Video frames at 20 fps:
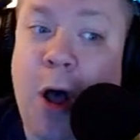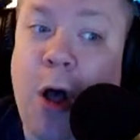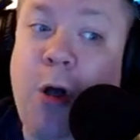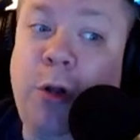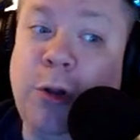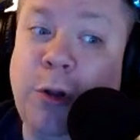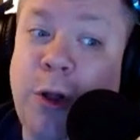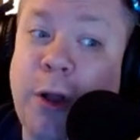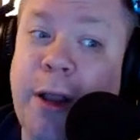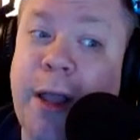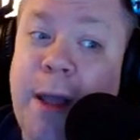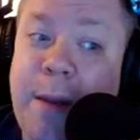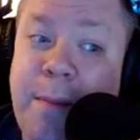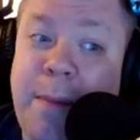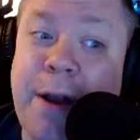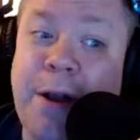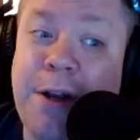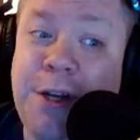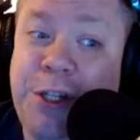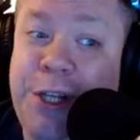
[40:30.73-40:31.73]
Oh look,
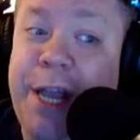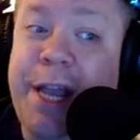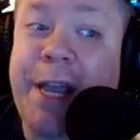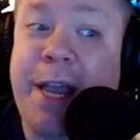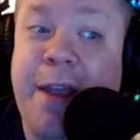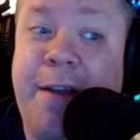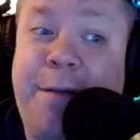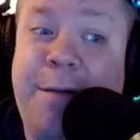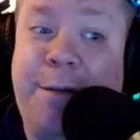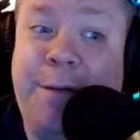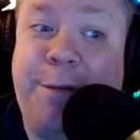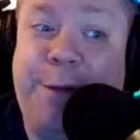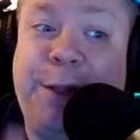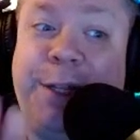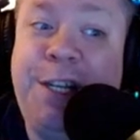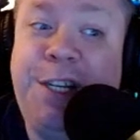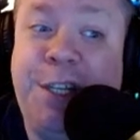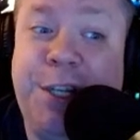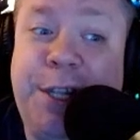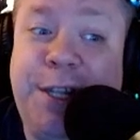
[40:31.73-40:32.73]
Mary Jane gave
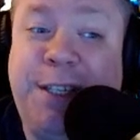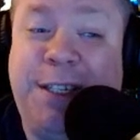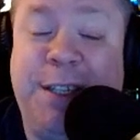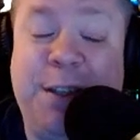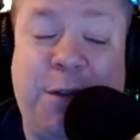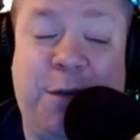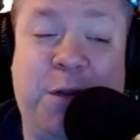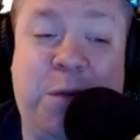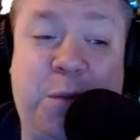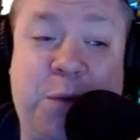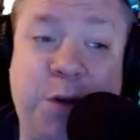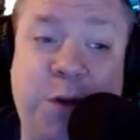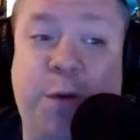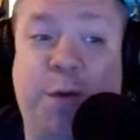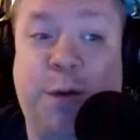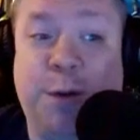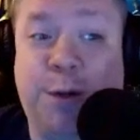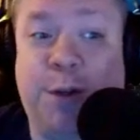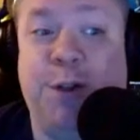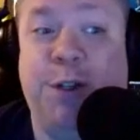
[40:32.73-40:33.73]
Felicia the seal of
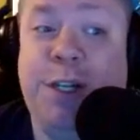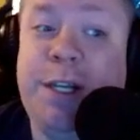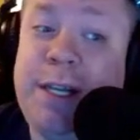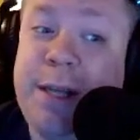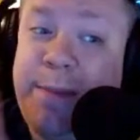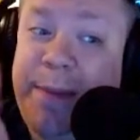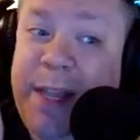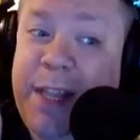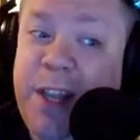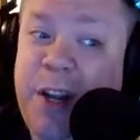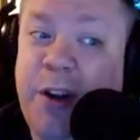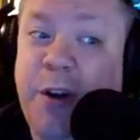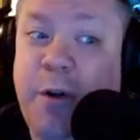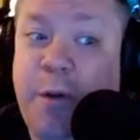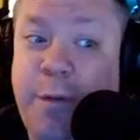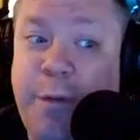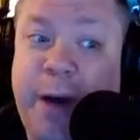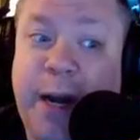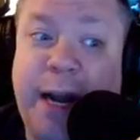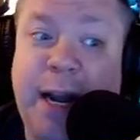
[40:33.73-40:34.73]
approval, so she could be the
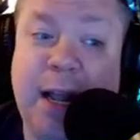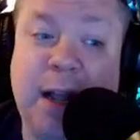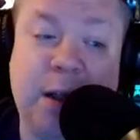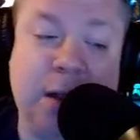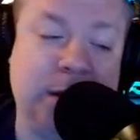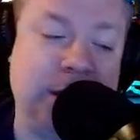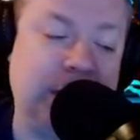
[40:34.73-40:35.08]
girlfriend now.